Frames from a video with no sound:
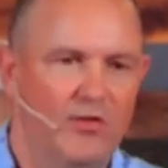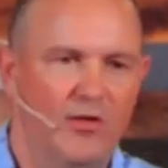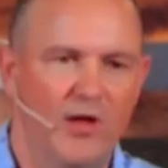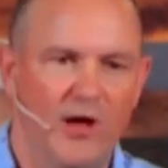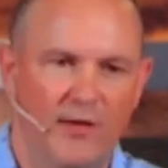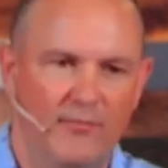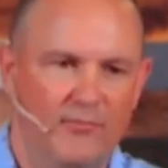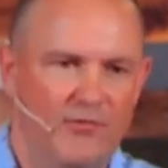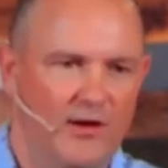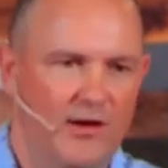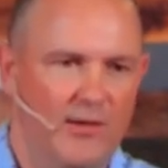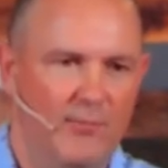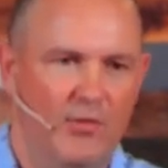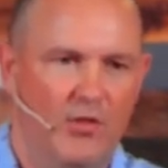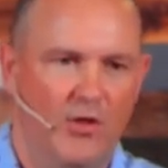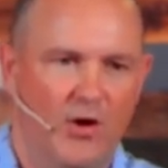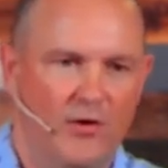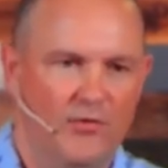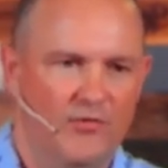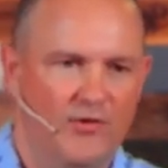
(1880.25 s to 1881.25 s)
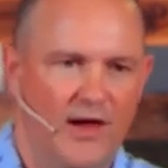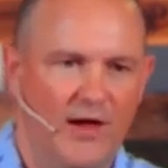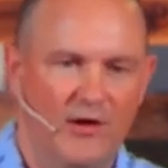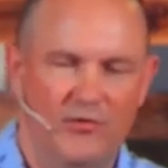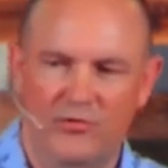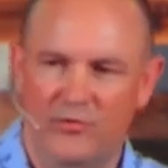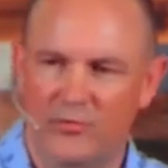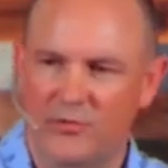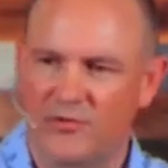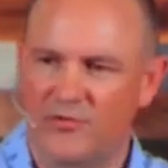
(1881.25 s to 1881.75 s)
love to come
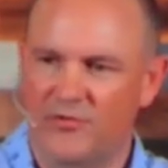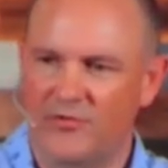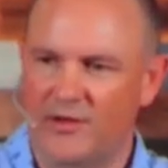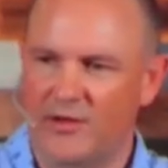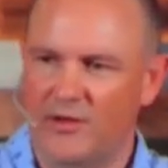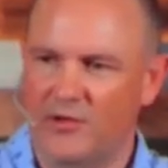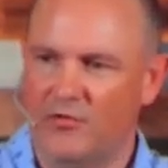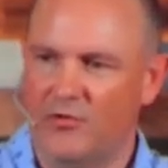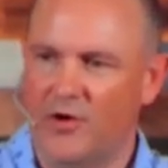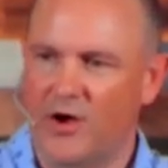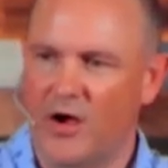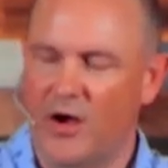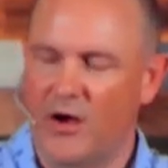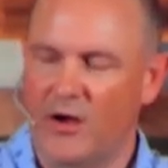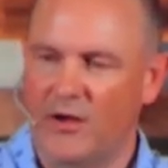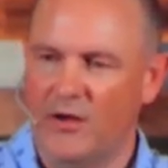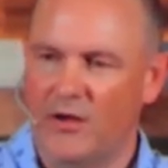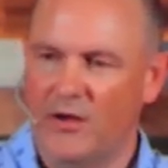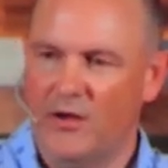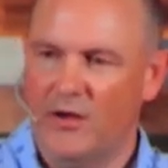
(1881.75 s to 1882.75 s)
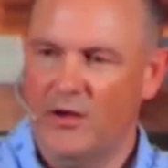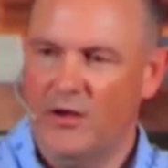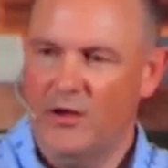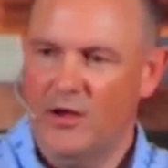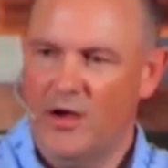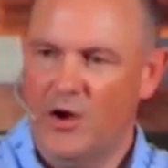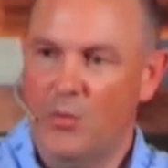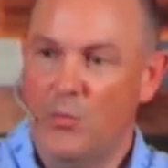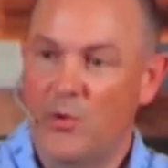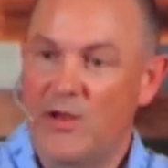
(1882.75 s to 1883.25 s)
alongside you and sit and talk.
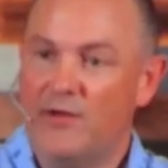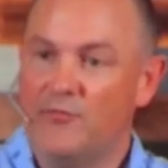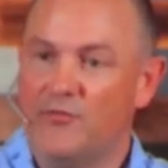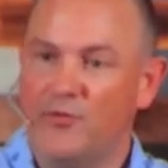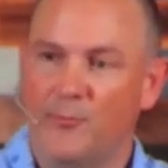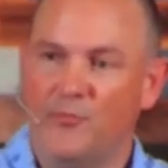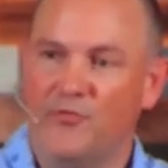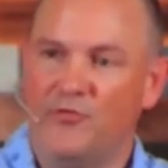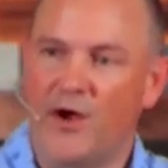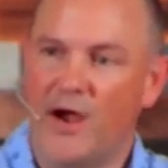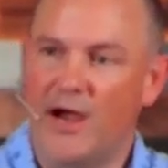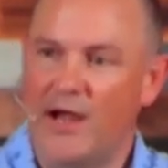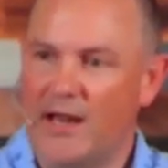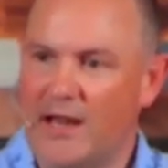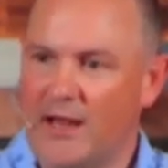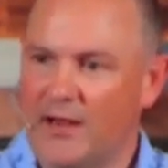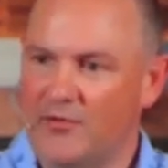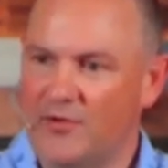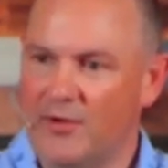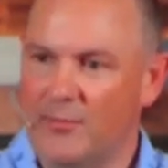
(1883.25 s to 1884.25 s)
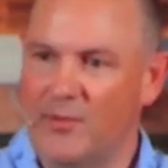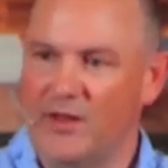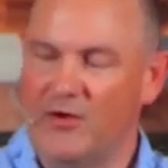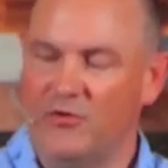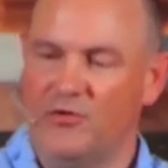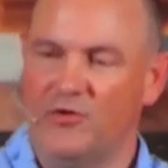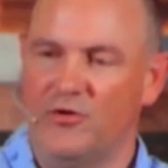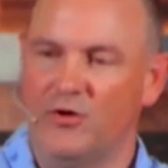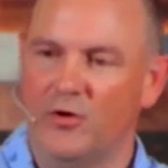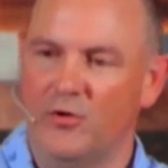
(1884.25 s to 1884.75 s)
A week from Friday, as I
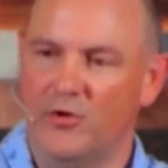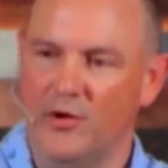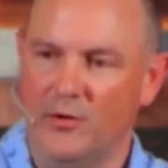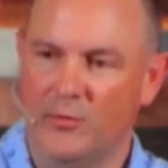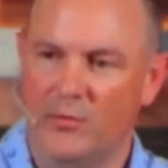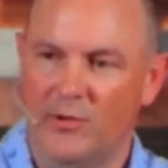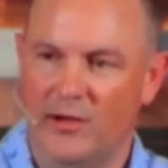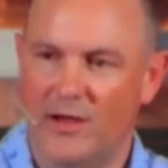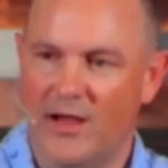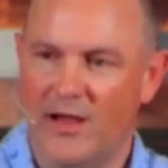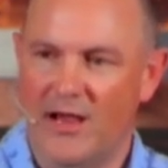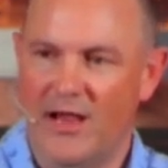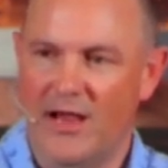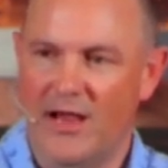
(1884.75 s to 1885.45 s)
mentioned earlier, we,